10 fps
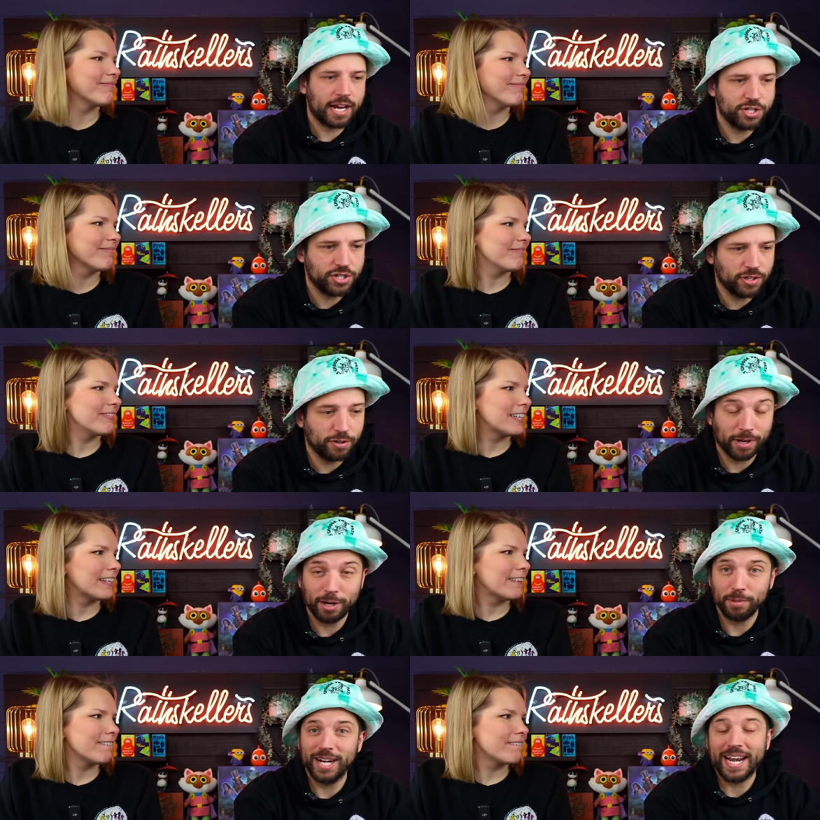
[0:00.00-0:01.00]
Speaker 1: last year, my
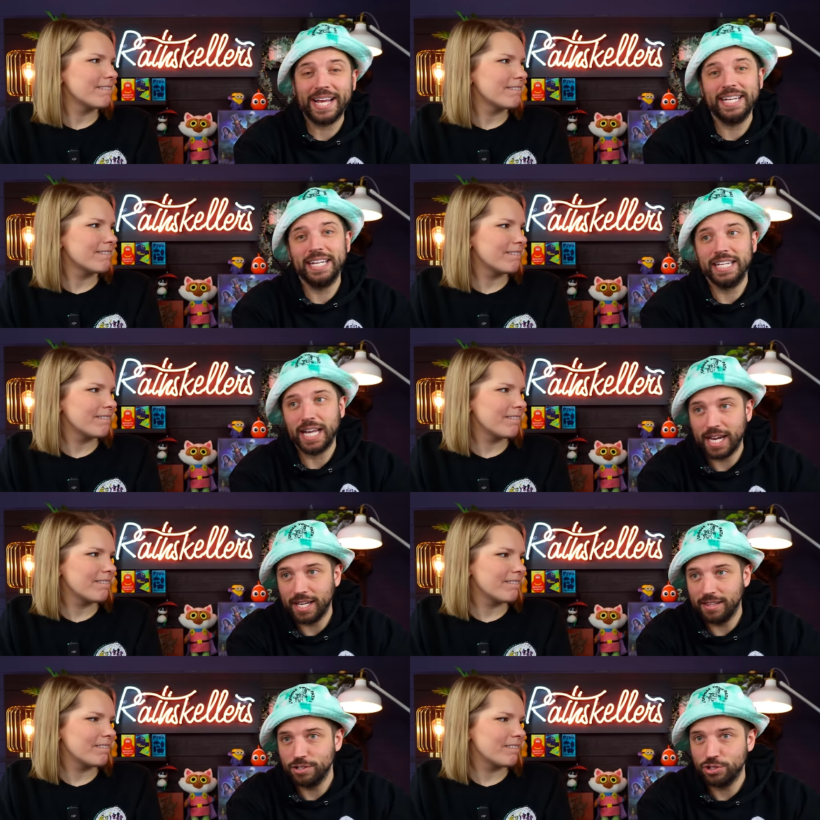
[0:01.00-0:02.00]
number
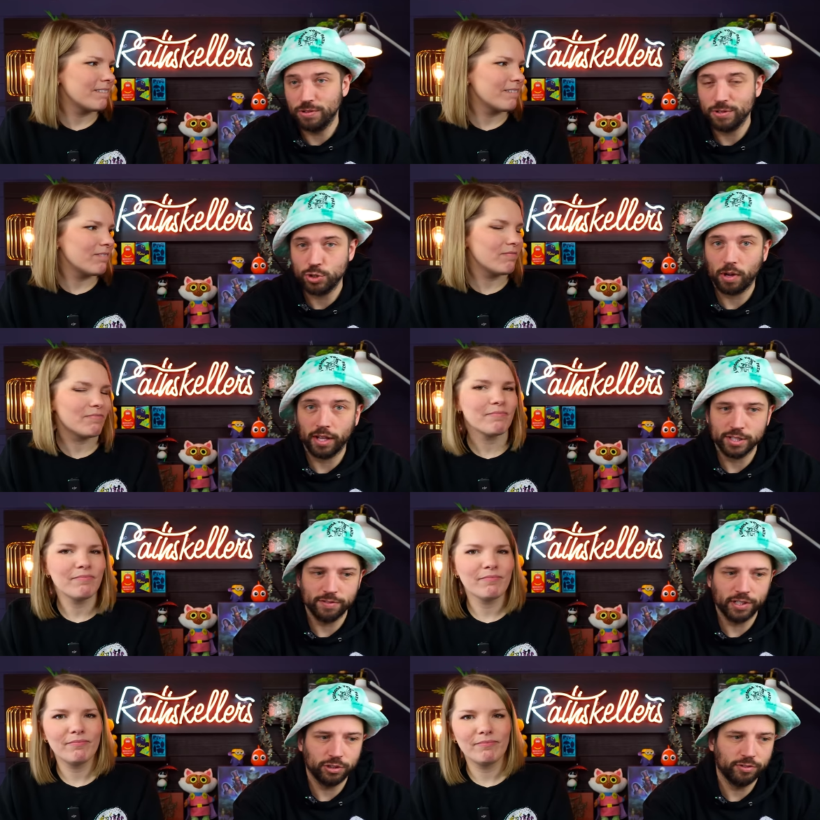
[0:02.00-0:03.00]
ninety-nine this year is Dwellings of
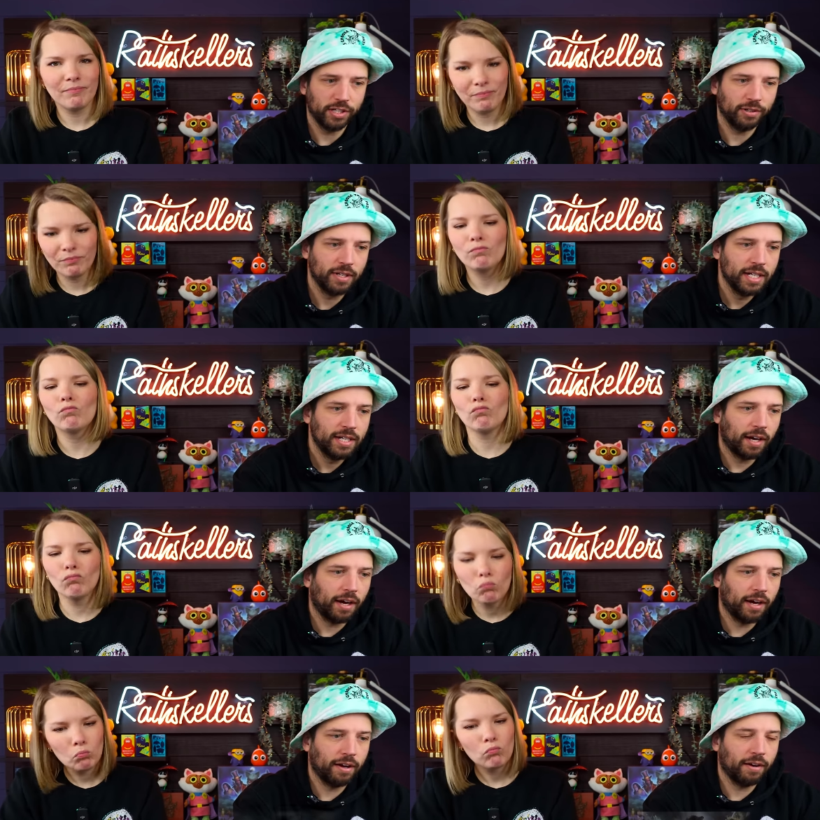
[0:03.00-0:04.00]
Eldervale.
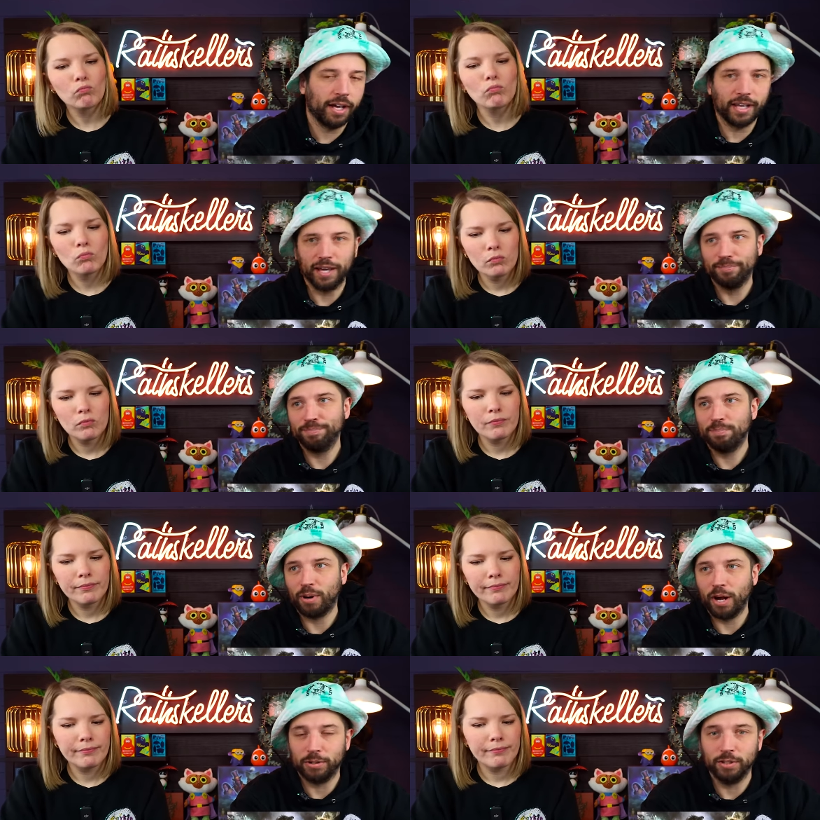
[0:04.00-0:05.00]
Uh, again,
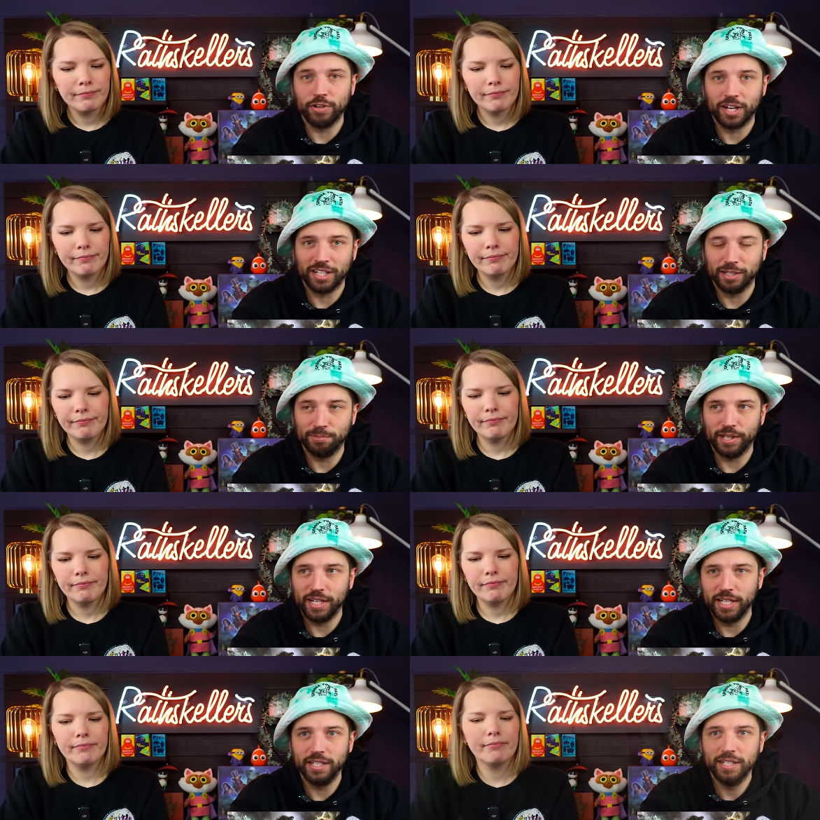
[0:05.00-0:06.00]
product of not getting
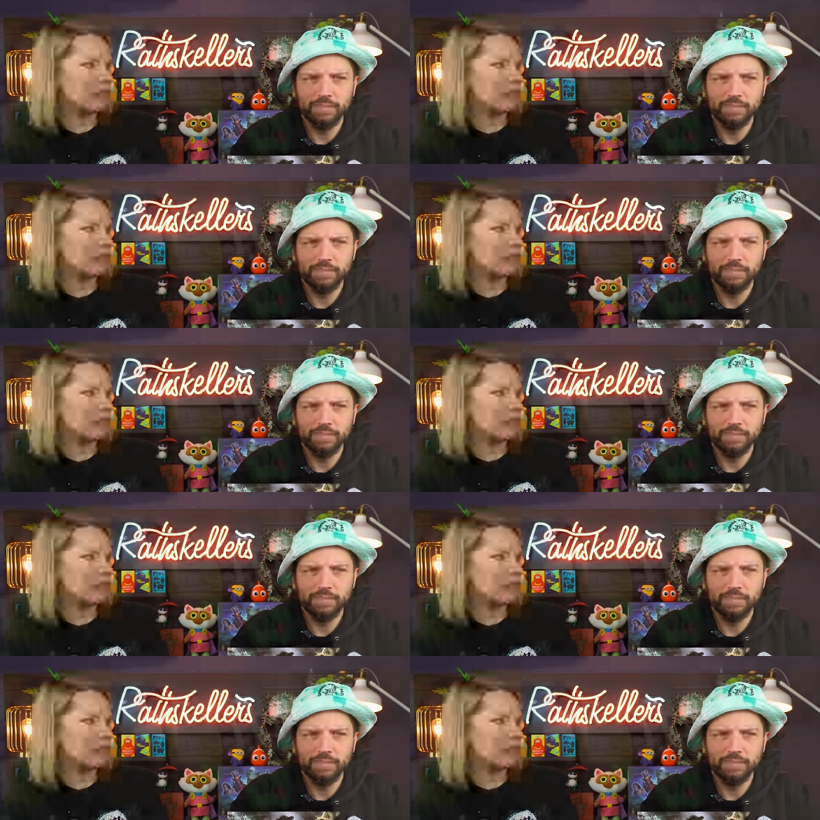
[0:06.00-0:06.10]
played.